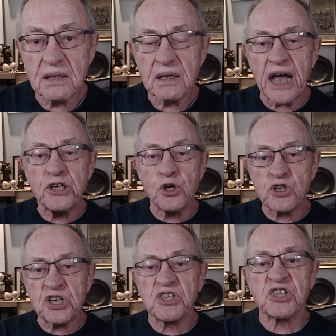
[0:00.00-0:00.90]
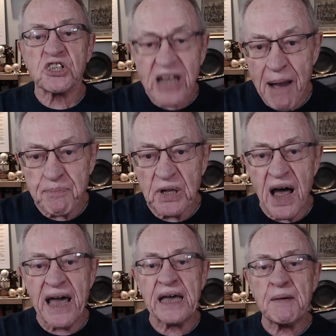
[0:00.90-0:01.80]
And you should stop
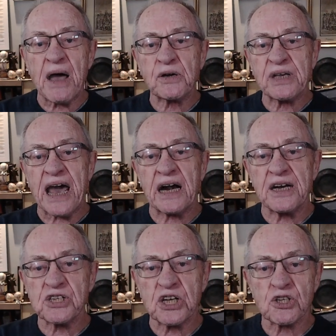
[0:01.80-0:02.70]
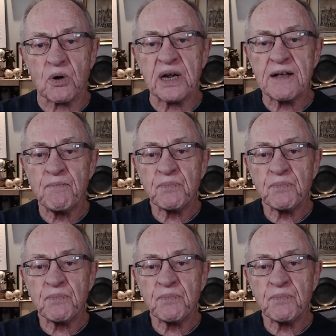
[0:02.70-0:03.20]
lying about Canada's history,